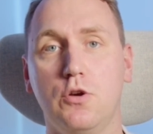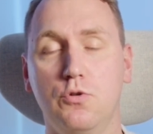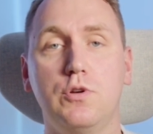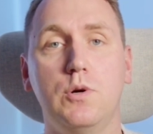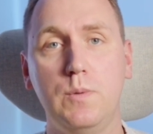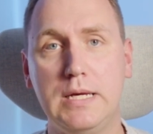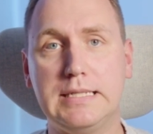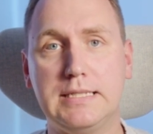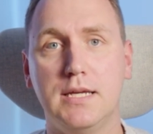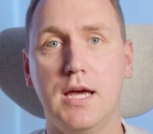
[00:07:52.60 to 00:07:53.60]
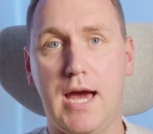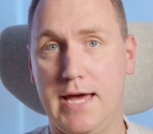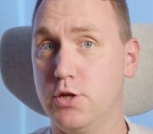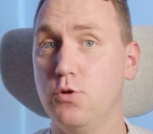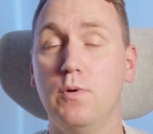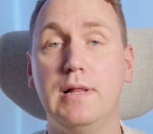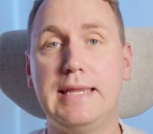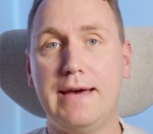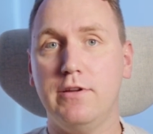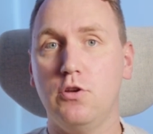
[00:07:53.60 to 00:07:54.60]
could quit, and you will
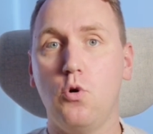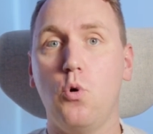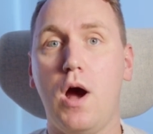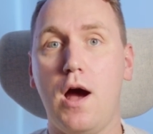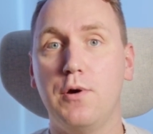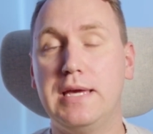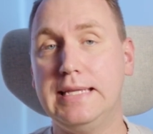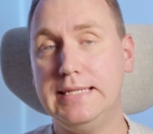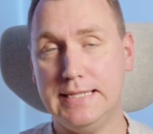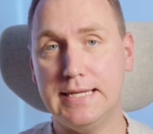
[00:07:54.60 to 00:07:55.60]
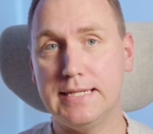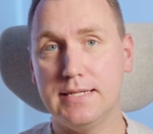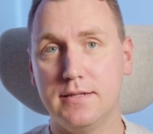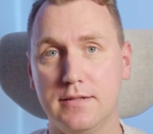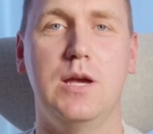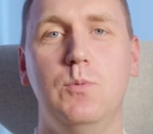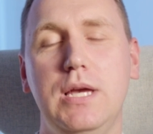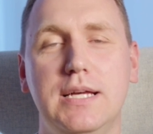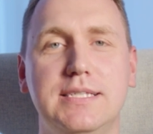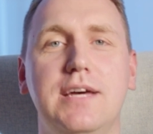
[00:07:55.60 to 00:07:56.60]
never know how he did it.
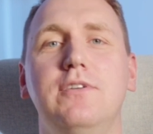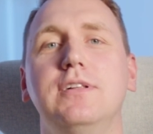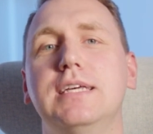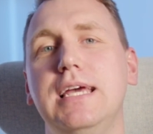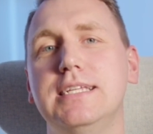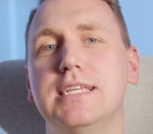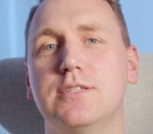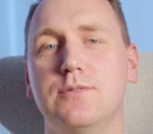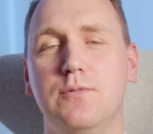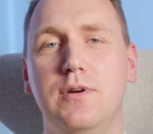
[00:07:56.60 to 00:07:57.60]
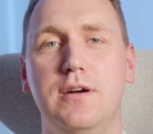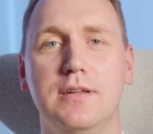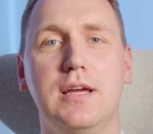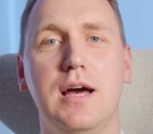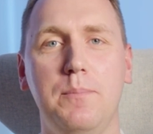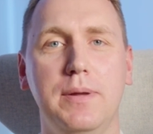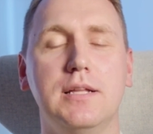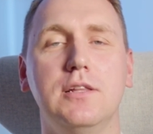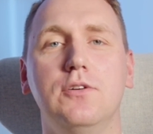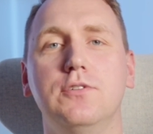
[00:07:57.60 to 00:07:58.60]
We had several cases where the
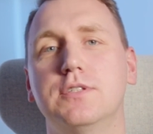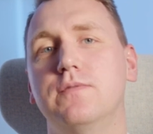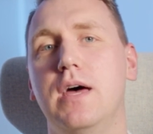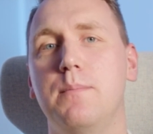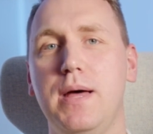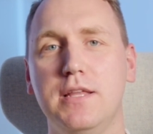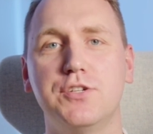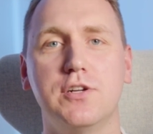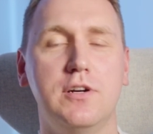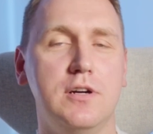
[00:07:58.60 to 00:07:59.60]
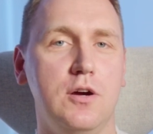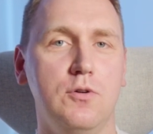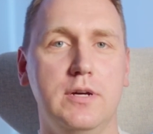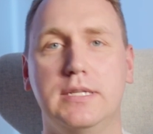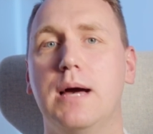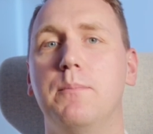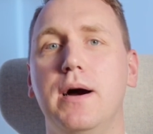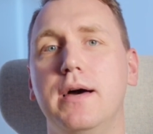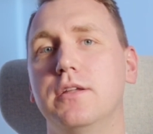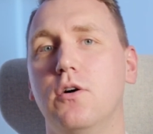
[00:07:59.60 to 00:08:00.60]
company lost their manager who had
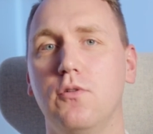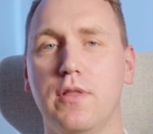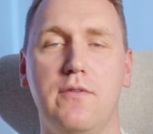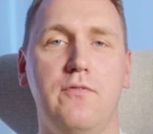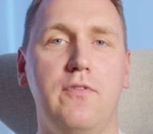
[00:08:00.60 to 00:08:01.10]
combined all their